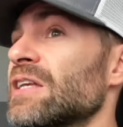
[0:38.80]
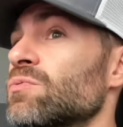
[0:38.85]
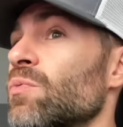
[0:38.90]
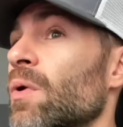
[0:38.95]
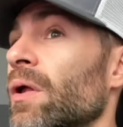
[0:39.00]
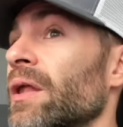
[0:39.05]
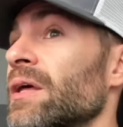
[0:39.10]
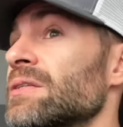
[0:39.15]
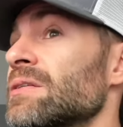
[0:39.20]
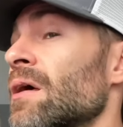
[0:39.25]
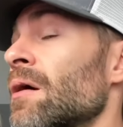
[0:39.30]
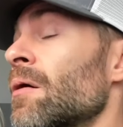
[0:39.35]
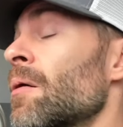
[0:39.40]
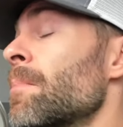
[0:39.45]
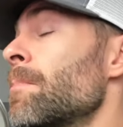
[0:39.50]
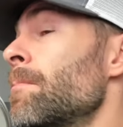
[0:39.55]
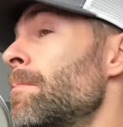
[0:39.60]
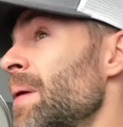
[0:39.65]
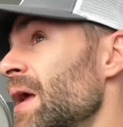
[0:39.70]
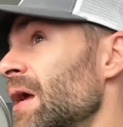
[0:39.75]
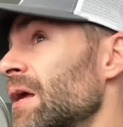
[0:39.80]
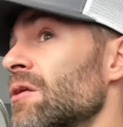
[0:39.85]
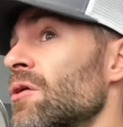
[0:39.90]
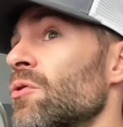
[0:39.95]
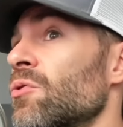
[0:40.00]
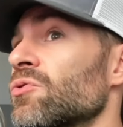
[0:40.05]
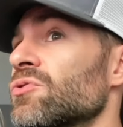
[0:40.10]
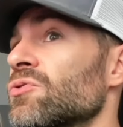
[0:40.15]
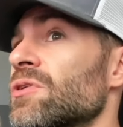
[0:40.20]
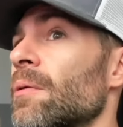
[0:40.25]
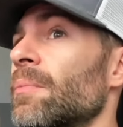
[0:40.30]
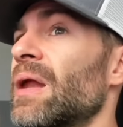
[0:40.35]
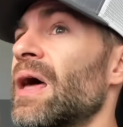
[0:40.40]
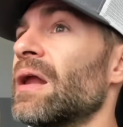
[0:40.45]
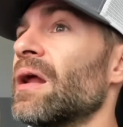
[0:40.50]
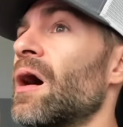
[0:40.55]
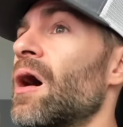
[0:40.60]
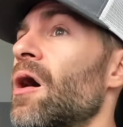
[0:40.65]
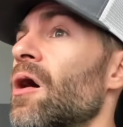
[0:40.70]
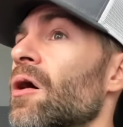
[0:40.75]
well as big news coming
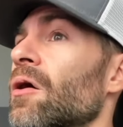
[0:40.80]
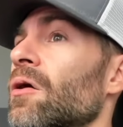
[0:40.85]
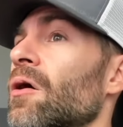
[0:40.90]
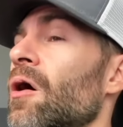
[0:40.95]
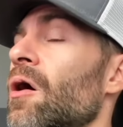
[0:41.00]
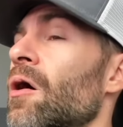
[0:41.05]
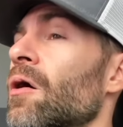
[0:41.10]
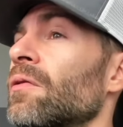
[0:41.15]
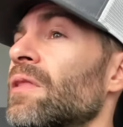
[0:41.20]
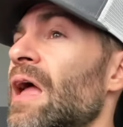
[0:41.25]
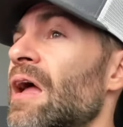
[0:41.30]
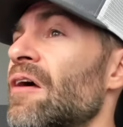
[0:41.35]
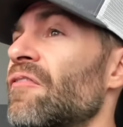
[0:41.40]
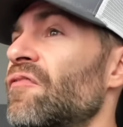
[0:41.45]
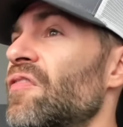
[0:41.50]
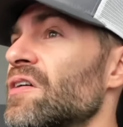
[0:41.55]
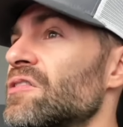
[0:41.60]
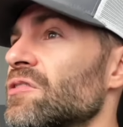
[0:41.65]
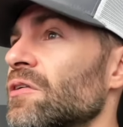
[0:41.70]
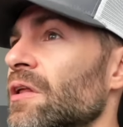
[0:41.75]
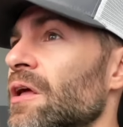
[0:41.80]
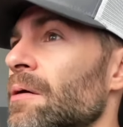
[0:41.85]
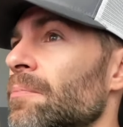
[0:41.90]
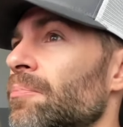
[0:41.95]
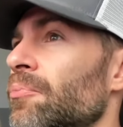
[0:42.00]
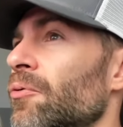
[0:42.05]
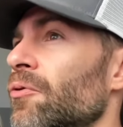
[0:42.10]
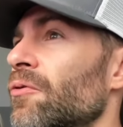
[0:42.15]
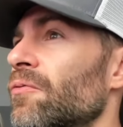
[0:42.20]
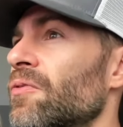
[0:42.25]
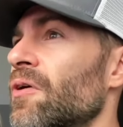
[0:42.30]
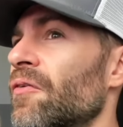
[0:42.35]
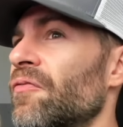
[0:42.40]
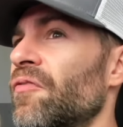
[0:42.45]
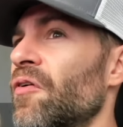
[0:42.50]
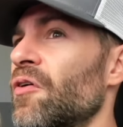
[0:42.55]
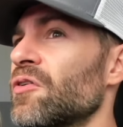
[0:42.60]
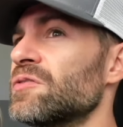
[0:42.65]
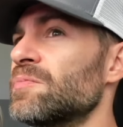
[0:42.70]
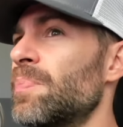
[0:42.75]
out of Hong Kong. They officially approved their
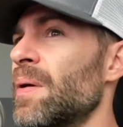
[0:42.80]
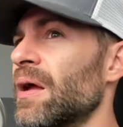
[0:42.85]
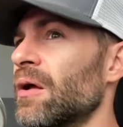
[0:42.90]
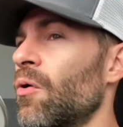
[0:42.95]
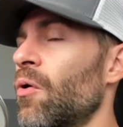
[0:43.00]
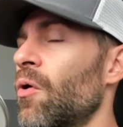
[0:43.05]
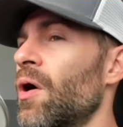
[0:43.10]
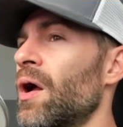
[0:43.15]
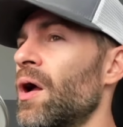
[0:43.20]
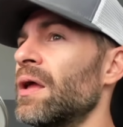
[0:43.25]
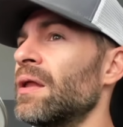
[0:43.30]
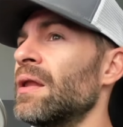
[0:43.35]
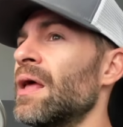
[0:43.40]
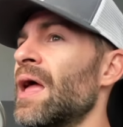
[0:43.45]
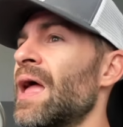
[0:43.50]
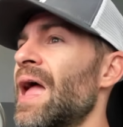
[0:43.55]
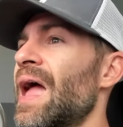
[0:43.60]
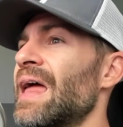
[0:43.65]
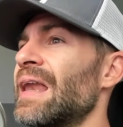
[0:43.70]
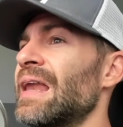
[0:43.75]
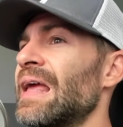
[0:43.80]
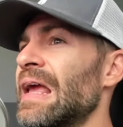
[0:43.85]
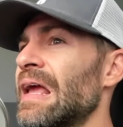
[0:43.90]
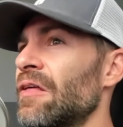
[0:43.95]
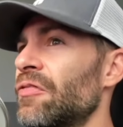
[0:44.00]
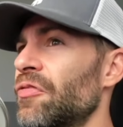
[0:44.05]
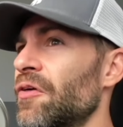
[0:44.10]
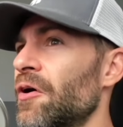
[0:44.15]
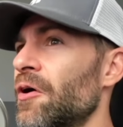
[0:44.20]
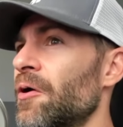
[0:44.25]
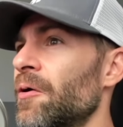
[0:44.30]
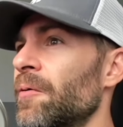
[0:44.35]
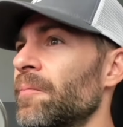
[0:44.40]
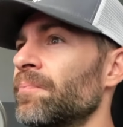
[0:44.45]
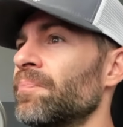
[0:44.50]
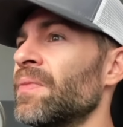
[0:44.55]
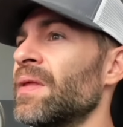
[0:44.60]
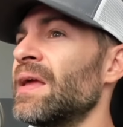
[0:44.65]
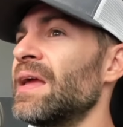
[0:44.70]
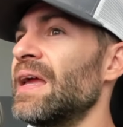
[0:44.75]
first Bitcoin and Ether
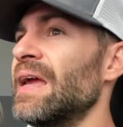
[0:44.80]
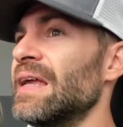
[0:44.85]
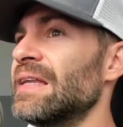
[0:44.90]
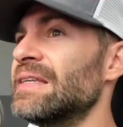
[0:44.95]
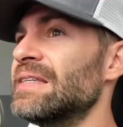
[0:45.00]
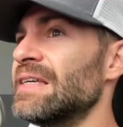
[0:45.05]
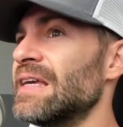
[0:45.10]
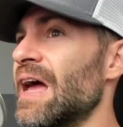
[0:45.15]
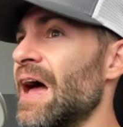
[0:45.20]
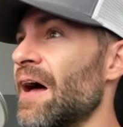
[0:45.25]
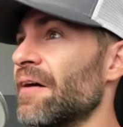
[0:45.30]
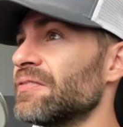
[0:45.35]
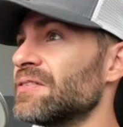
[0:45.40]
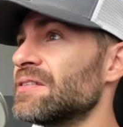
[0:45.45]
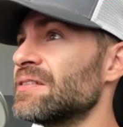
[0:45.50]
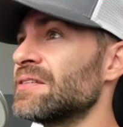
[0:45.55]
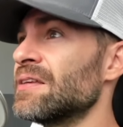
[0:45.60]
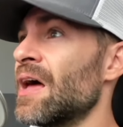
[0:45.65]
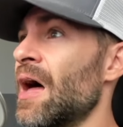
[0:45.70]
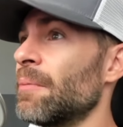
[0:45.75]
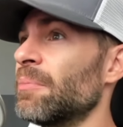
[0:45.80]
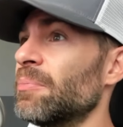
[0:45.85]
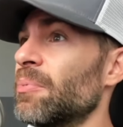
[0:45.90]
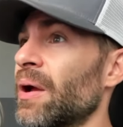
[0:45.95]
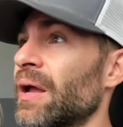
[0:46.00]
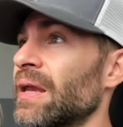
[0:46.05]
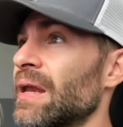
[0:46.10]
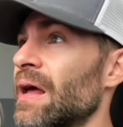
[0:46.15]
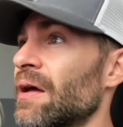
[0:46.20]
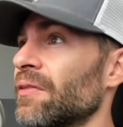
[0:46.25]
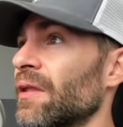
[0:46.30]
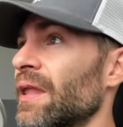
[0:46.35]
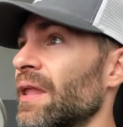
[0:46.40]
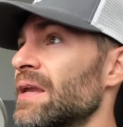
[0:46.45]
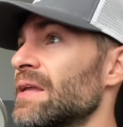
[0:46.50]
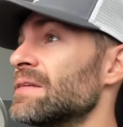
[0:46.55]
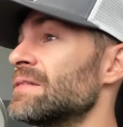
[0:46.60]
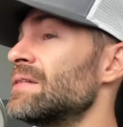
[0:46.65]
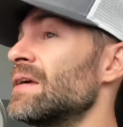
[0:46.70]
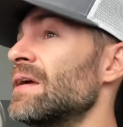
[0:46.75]
ETFs. I'll be breaking down the
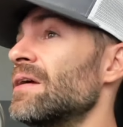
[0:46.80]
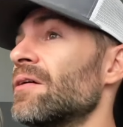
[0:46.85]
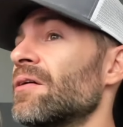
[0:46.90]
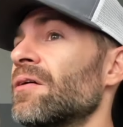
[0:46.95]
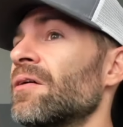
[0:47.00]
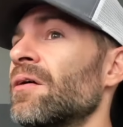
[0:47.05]
latest here,